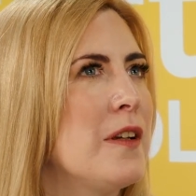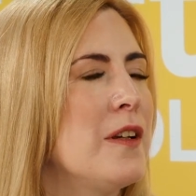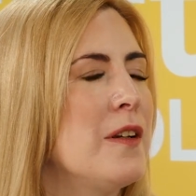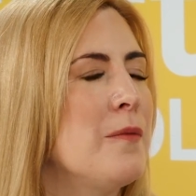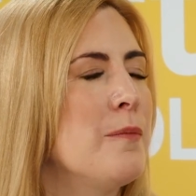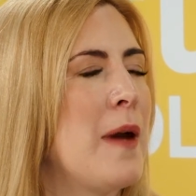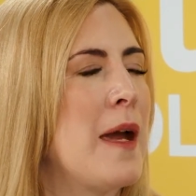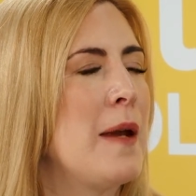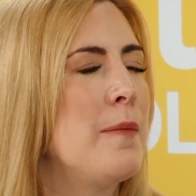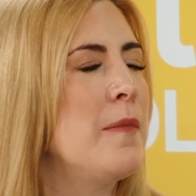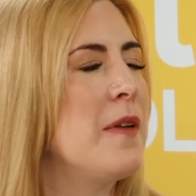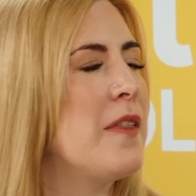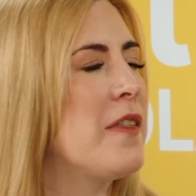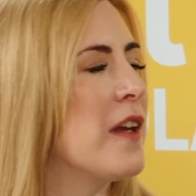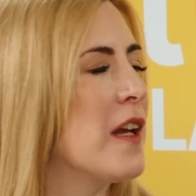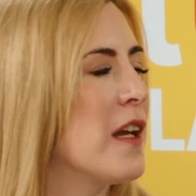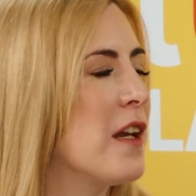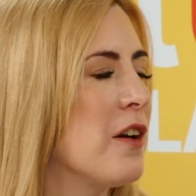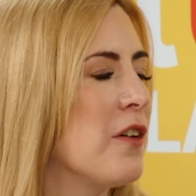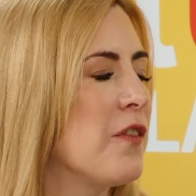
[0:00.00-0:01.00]
made me
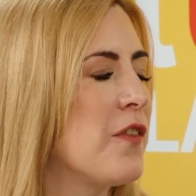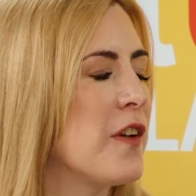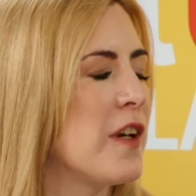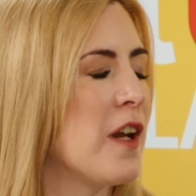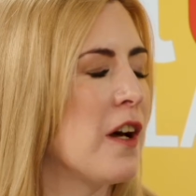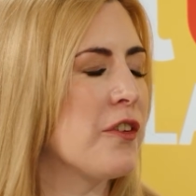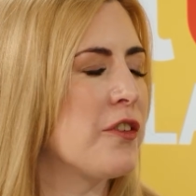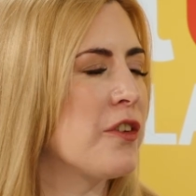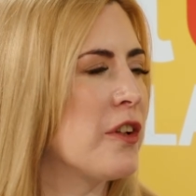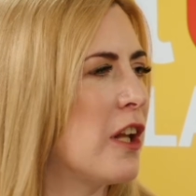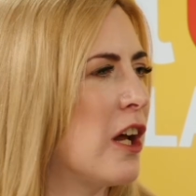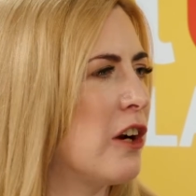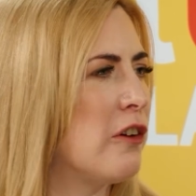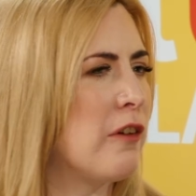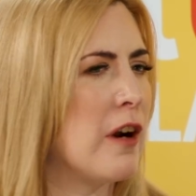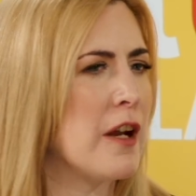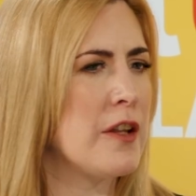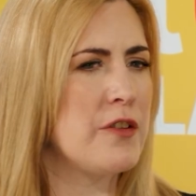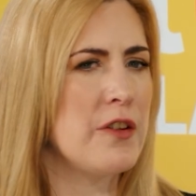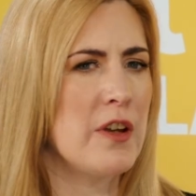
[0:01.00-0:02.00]
think of an article I
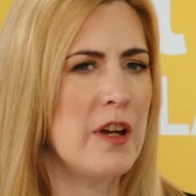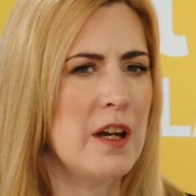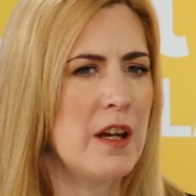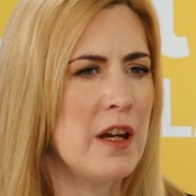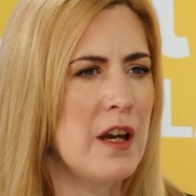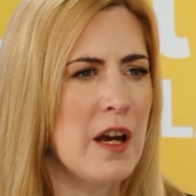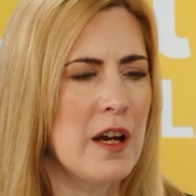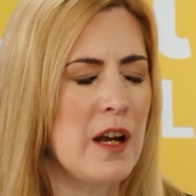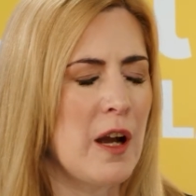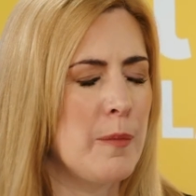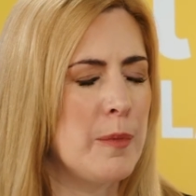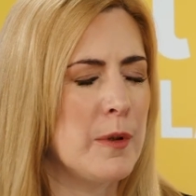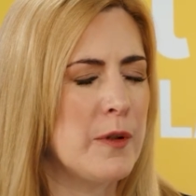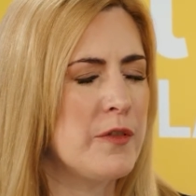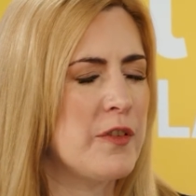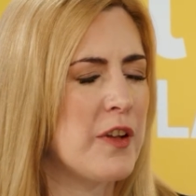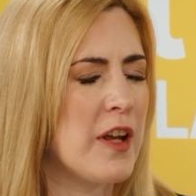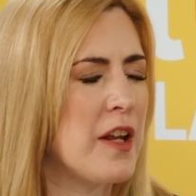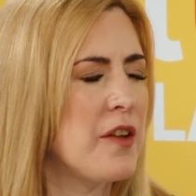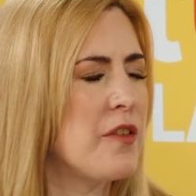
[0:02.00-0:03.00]
read a couple
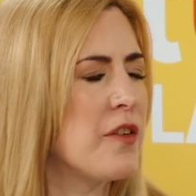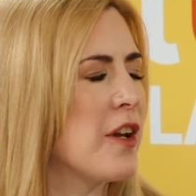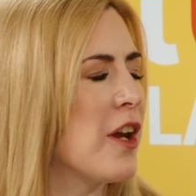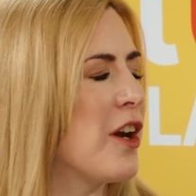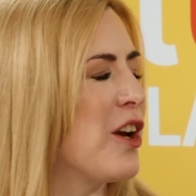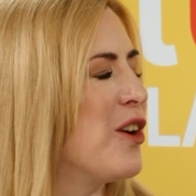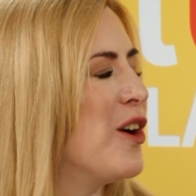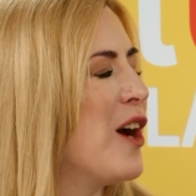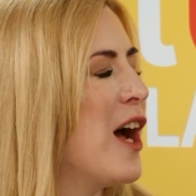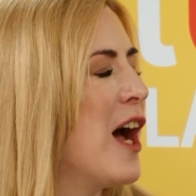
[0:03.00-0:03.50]
of days ago